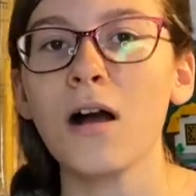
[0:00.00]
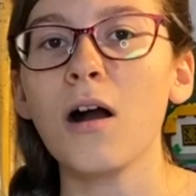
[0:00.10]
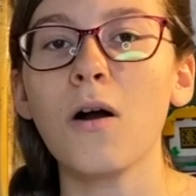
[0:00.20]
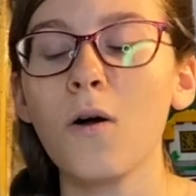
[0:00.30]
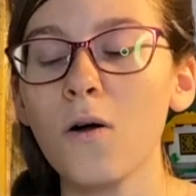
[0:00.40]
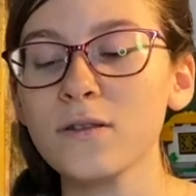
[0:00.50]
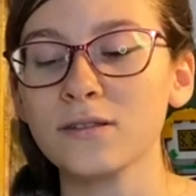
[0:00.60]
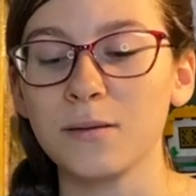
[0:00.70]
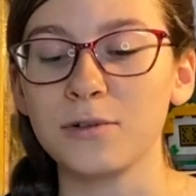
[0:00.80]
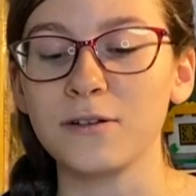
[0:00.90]
A whole
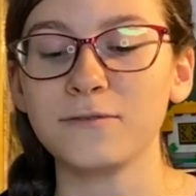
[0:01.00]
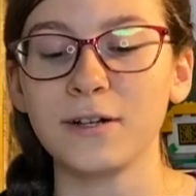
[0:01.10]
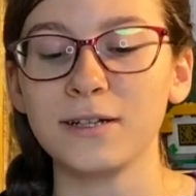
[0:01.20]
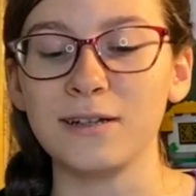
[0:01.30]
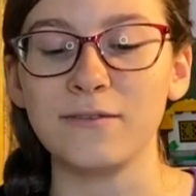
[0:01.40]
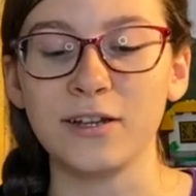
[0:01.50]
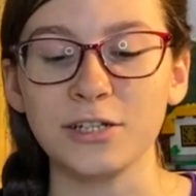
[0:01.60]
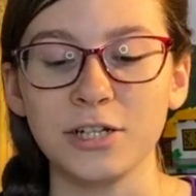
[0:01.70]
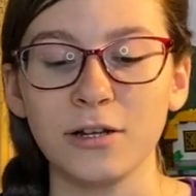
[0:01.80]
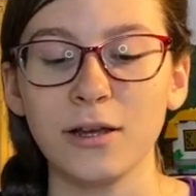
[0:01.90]
summer of fun and
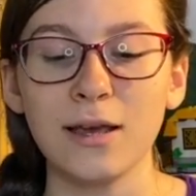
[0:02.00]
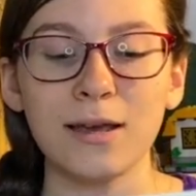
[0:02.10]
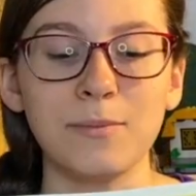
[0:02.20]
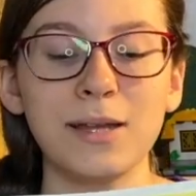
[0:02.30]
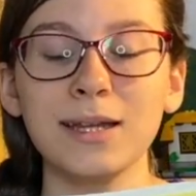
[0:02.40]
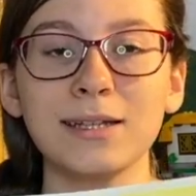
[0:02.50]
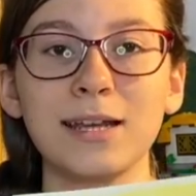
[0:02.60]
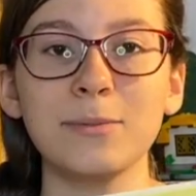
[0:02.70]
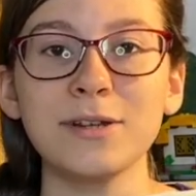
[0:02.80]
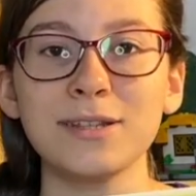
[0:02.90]
adventure, meeting
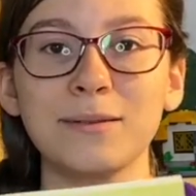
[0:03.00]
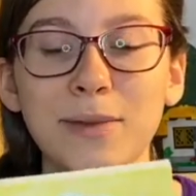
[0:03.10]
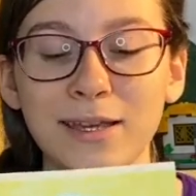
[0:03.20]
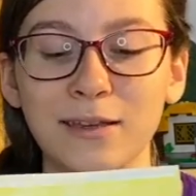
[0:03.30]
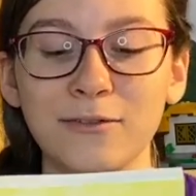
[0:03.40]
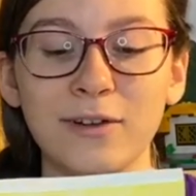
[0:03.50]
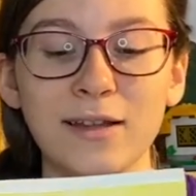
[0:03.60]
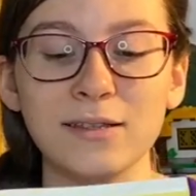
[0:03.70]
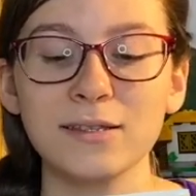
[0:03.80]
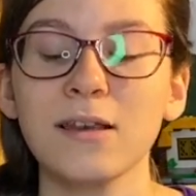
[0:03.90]
neighbors and making
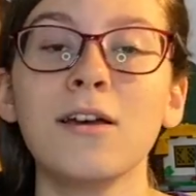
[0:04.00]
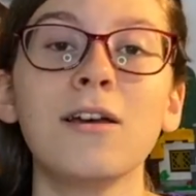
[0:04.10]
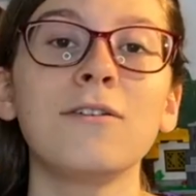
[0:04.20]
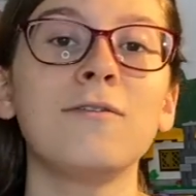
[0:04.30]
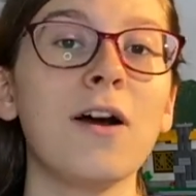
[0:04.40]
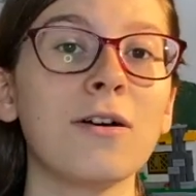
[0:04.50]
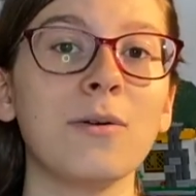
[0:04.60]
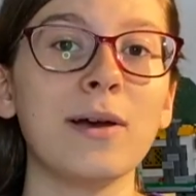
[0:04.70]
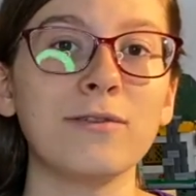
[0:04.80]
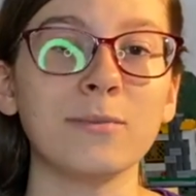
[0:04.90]
friends, far
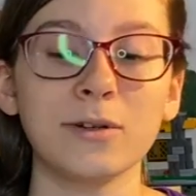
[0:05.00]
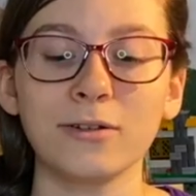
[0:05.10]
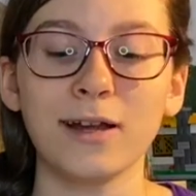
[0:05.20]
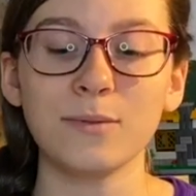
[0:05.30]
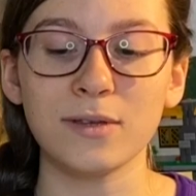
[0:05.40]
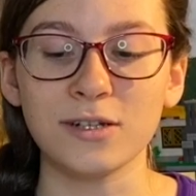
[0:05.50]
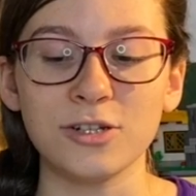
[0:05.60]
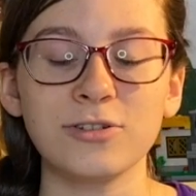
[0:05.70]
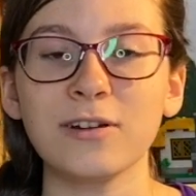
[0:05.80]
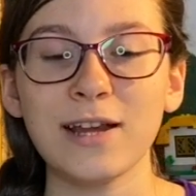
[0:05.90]
away from her grandmother's
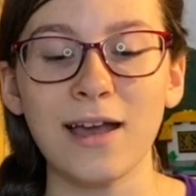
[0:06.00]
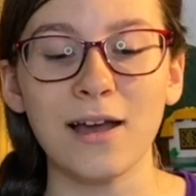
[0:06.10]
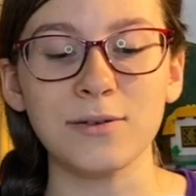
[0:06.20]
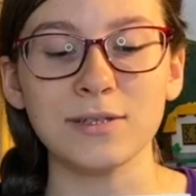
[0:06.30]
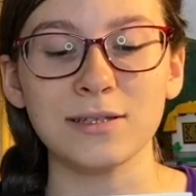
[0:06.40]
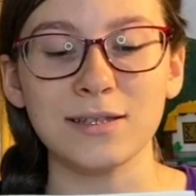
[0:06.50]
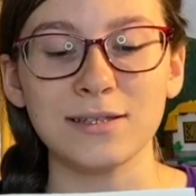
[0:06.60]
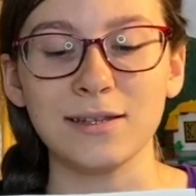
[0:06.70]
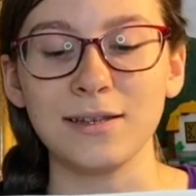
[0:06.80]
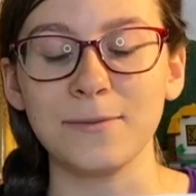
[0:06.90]
dreary house in the
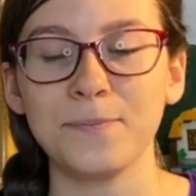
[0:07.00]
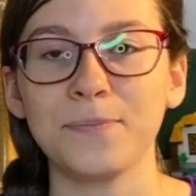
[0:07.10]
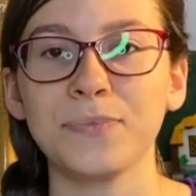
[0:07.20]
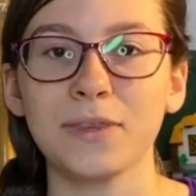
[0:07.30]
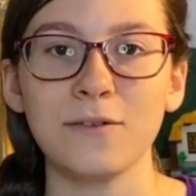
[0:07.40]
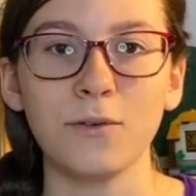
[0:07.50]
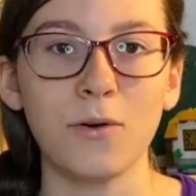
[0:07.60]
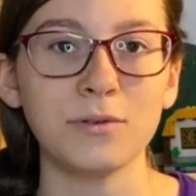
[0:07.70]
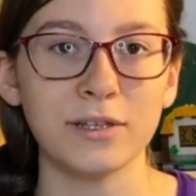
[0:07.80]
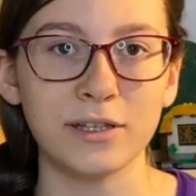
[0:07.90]
city. If
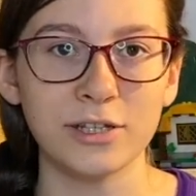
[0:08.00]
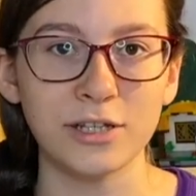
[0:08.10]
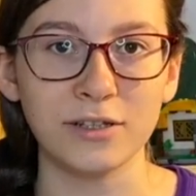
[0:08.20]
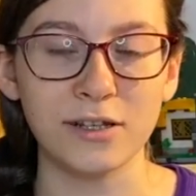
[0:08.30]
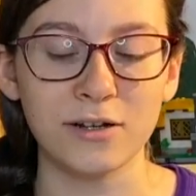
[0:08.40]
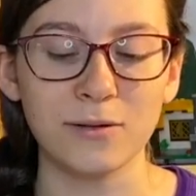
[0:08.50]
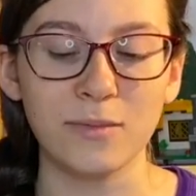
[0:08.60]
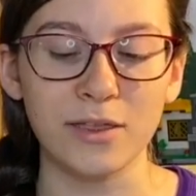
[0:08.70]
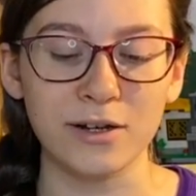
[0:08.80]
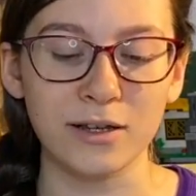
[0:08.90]
only she could get her
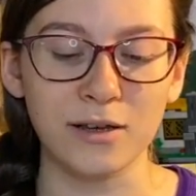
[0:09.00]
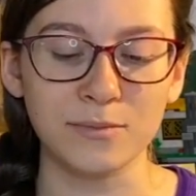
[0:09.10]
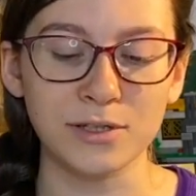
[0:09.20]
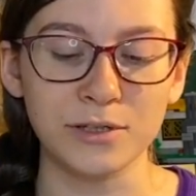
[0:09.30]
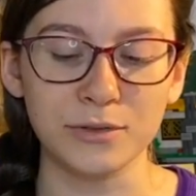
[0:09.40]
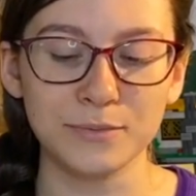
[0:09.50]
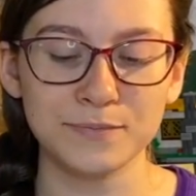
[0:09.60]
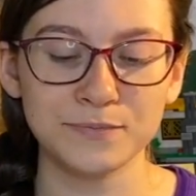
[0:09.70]
mother to come too.